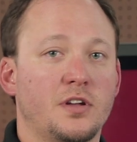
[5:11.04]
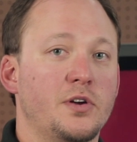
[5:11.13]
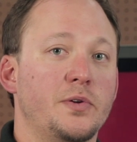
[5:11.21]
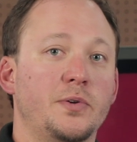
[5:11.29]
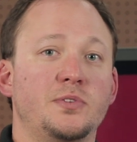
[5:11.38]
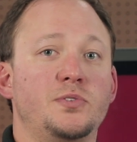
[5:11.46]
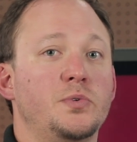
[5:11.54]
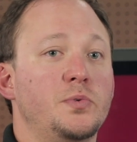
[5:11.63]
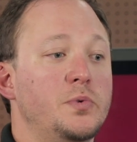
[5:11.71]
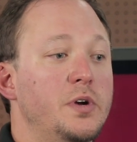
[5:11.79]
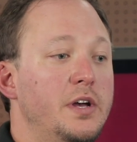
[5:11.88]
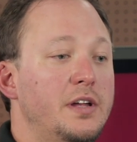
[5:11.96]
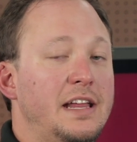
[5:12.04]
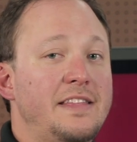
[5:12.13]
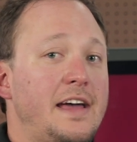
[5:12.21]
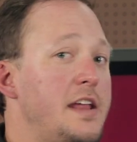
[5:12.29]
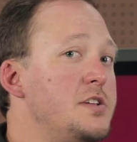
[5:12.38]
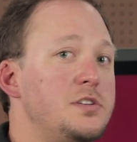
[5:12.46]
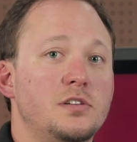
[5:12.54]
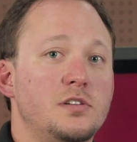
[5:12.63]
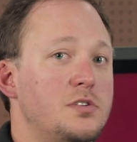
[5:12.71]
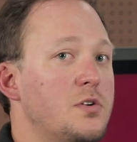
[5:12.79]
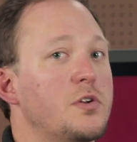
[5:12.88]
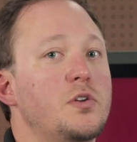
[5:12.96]
going to need that engine
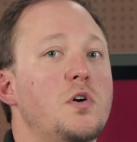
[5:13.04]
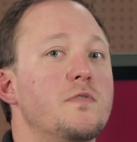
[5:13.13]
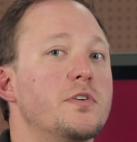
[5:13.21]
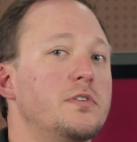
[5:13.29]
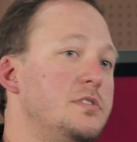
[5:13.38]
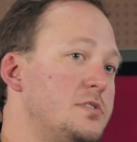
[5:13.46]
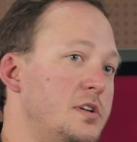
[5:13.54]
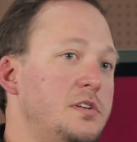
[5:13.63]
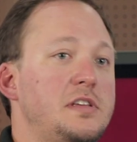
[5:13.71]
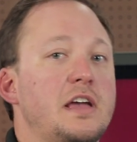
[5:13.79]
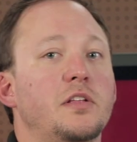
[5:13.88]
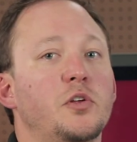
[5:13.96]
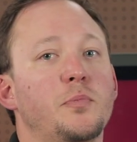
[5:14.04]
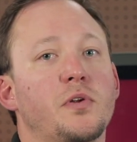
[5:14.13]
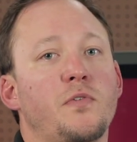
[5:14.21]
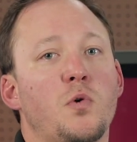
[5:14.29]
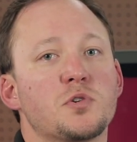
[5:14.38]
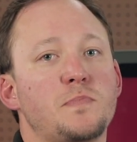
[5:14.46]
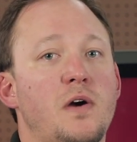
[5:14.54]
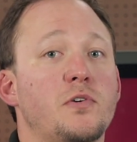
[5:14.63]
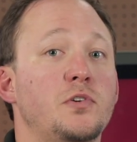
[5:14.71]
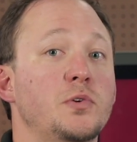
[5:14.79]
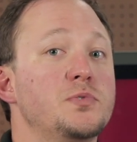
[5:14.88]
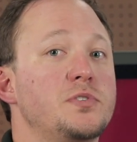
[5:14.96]
to turn it over, and it's going to take a little bit of horsepower to do